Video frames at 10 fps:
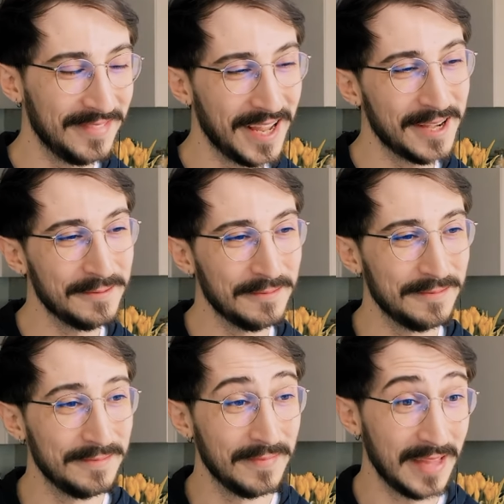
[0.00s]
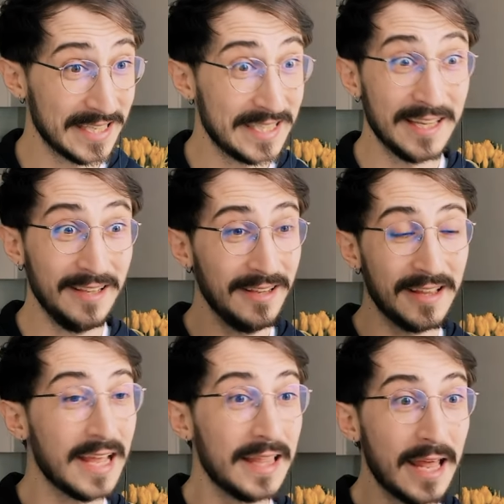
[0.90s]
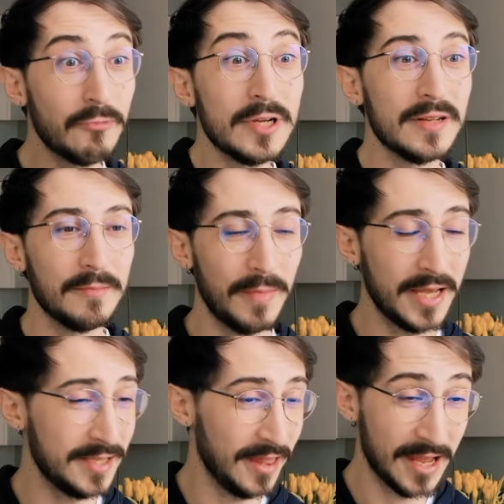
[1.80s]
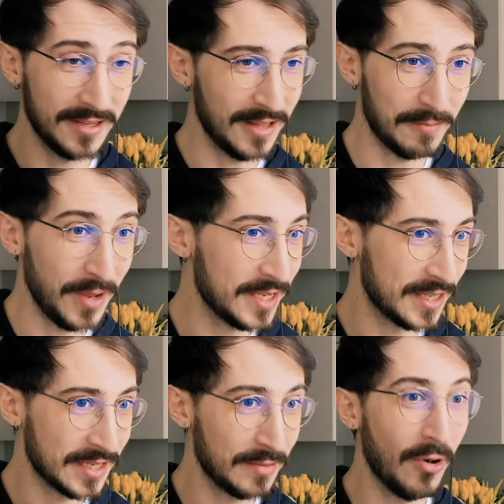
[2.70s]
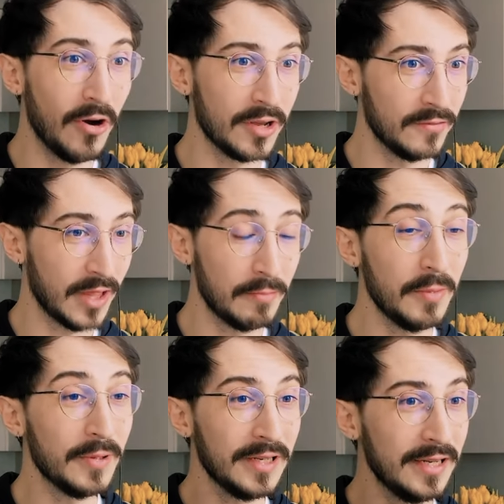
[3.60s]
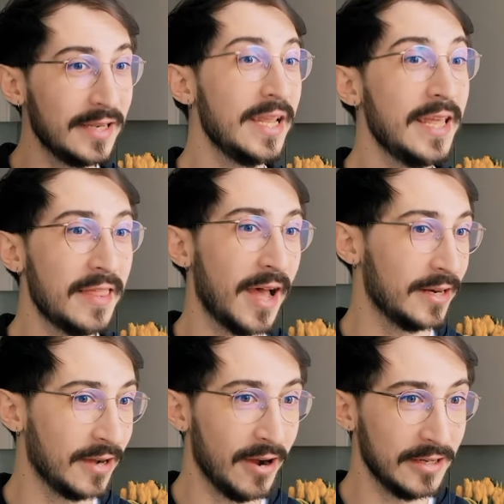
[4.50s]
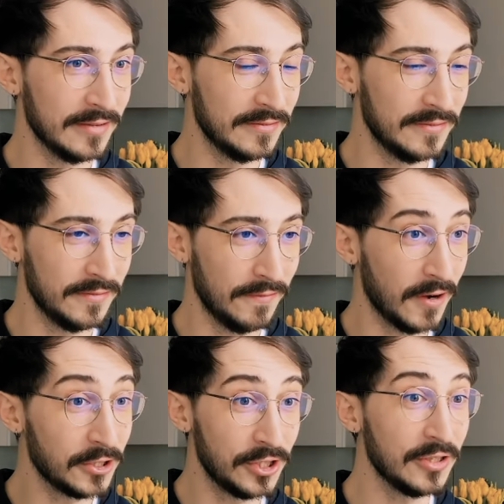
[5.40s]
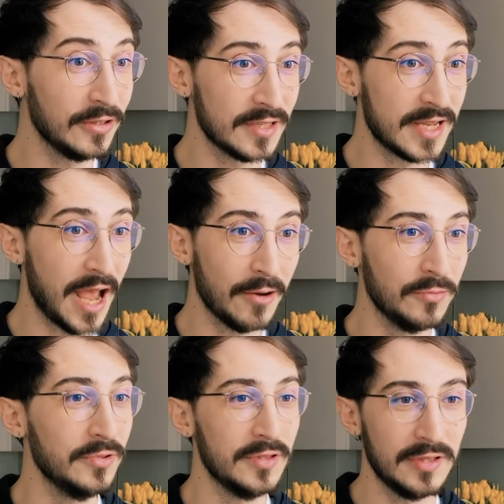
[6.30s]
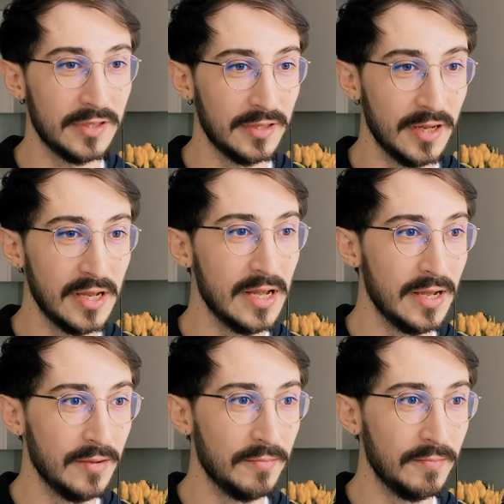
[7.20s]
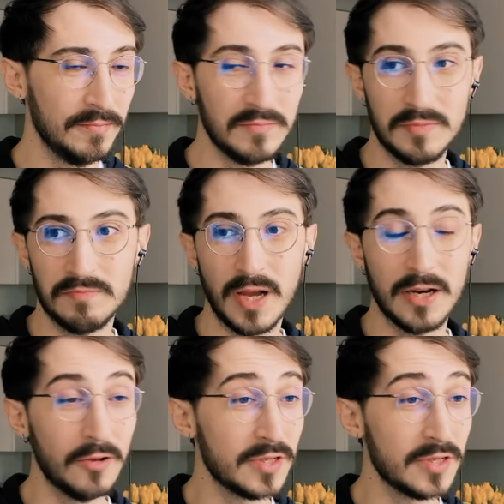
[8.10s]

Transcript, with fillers: yeah. There's still, that, that, basically that, that means there's a market for that. People need that kind of functional sound, I don't know,